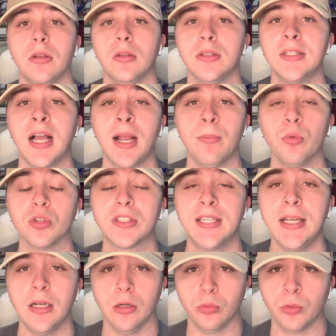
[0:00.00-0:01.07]
Time will
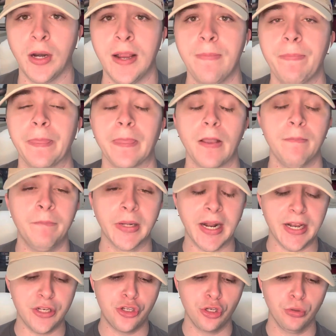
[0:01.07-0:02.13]
tell, right? But
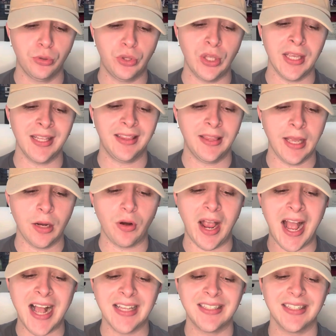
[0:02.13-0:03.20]
I do think that
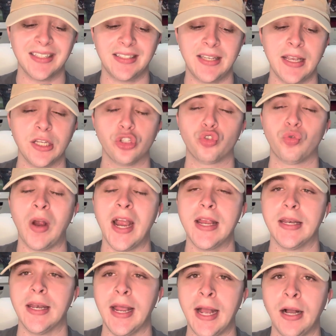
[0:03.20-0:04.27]
as it stands
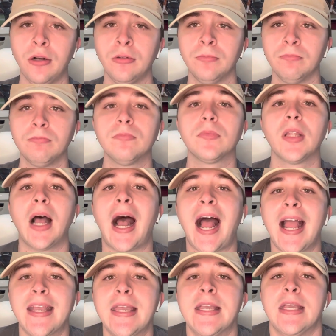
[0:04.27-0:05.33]
right now,
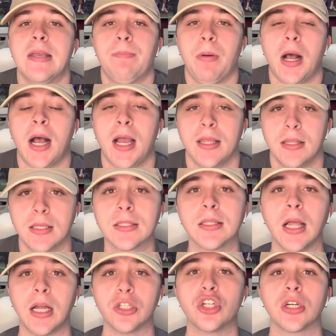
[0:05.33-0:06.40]
I can get behind this
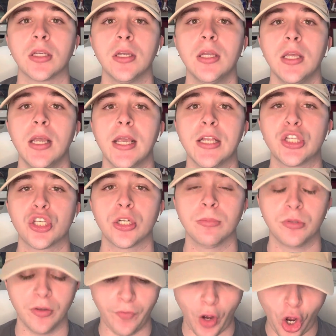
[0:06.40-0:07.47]
logic in
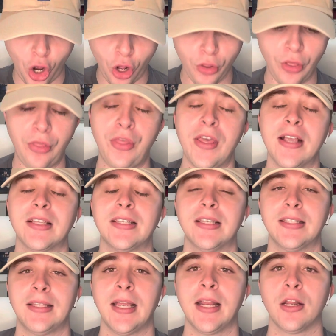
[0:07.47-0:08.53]
terms of all the things
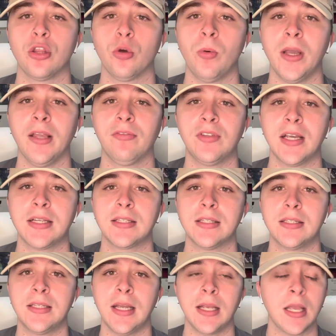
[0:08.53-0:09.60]
that stand in the way of
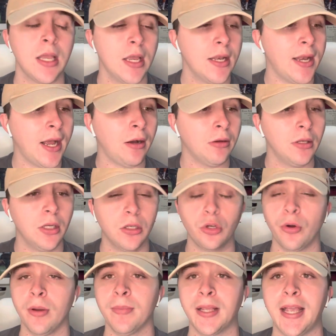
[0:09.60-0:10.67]
Texas Tech. Now,
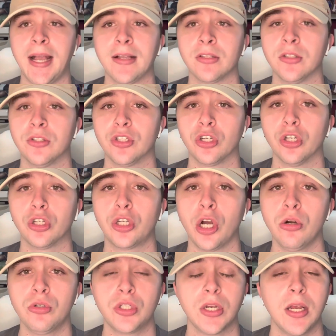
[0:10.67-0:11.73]
Grant McCasland's a good
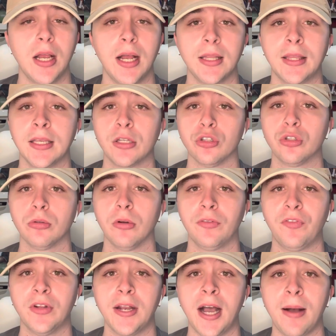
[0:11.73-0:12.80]
coach. I think he'll do a
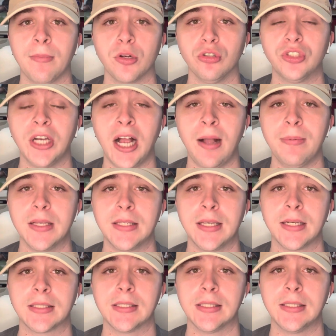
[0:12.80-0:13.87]
phenomenal job at
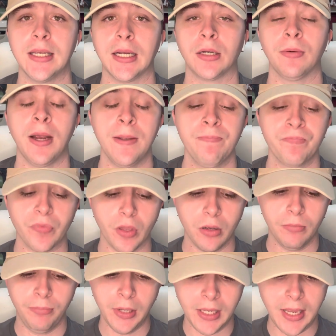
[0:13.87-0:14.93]
Texas Tech, right?
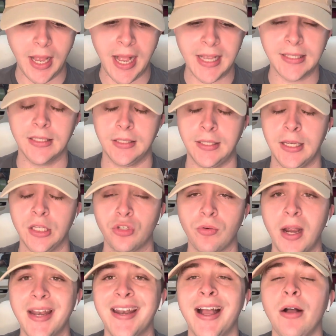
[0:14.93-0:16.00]
But as it stands
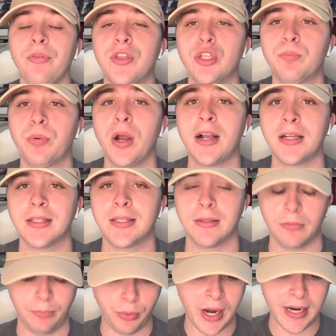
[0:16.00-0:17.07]
right now, this bracket,
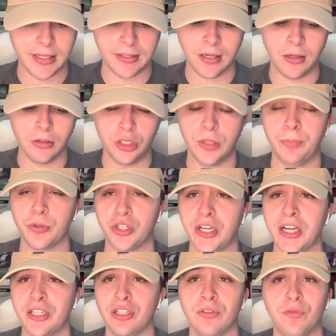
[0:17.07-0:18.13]
bracketology
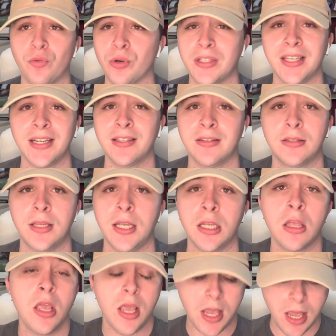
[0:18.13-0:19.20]
projection for Texas
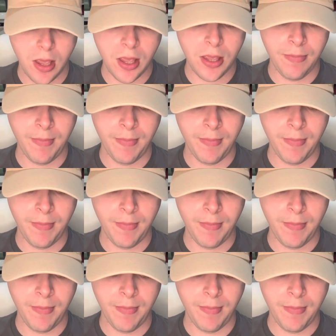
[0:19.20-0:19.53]
Tech, it